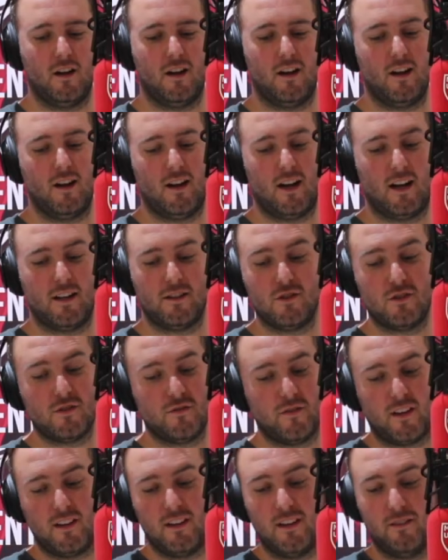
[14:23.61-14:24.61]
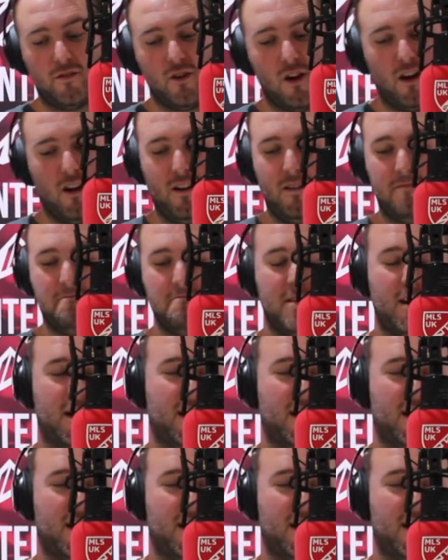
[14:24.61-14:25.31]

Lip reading: I just think they've got